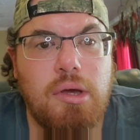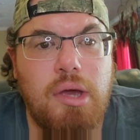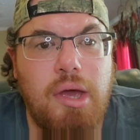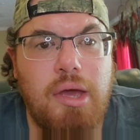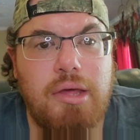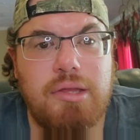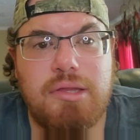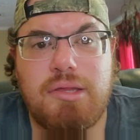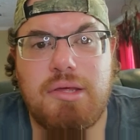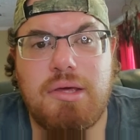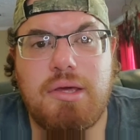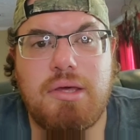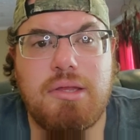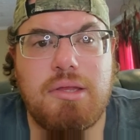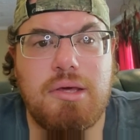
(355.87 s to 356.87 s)
As
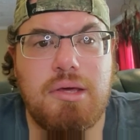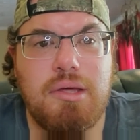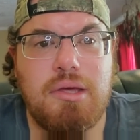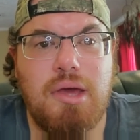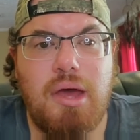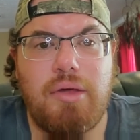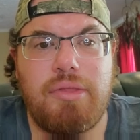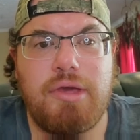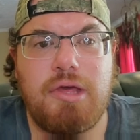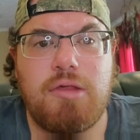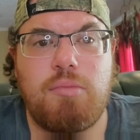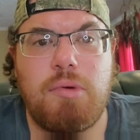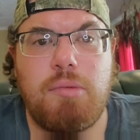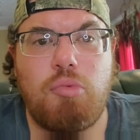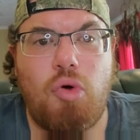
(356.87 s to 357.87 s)
see how these
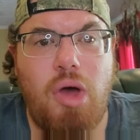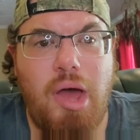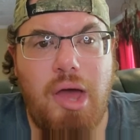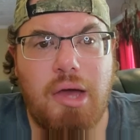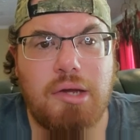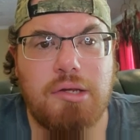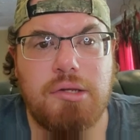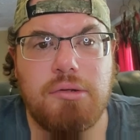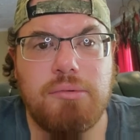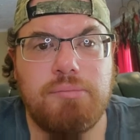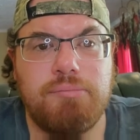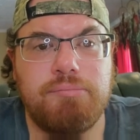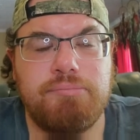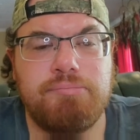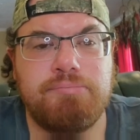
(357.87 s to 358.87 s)
people act.
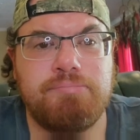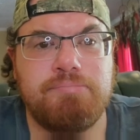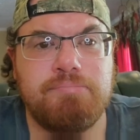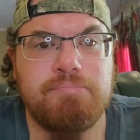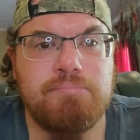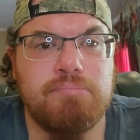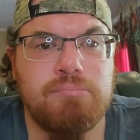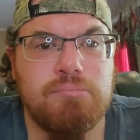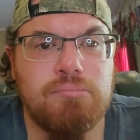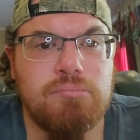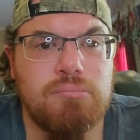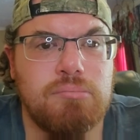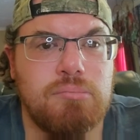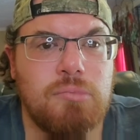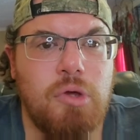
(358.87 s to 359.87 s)

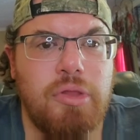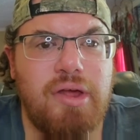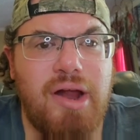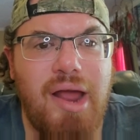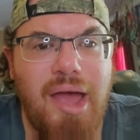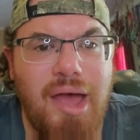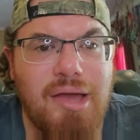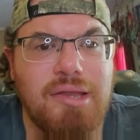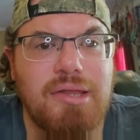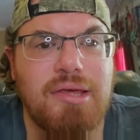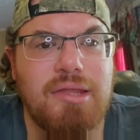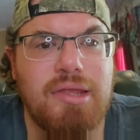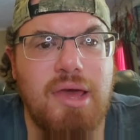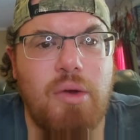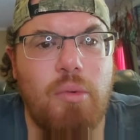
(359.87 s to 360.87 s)
Well, they're
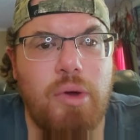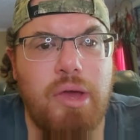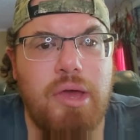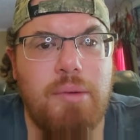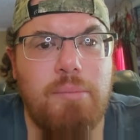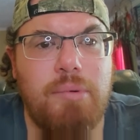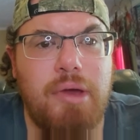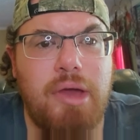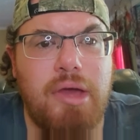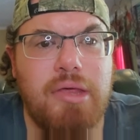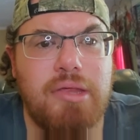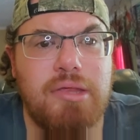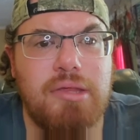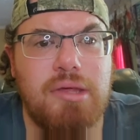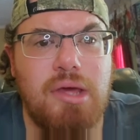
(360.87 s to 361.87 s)
acting that way
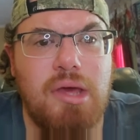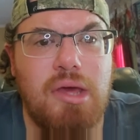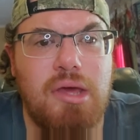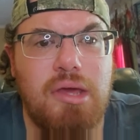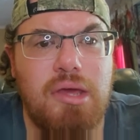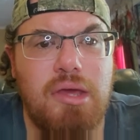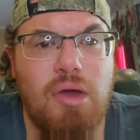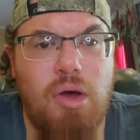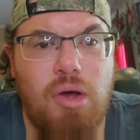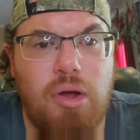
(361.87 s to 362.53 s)
because y'all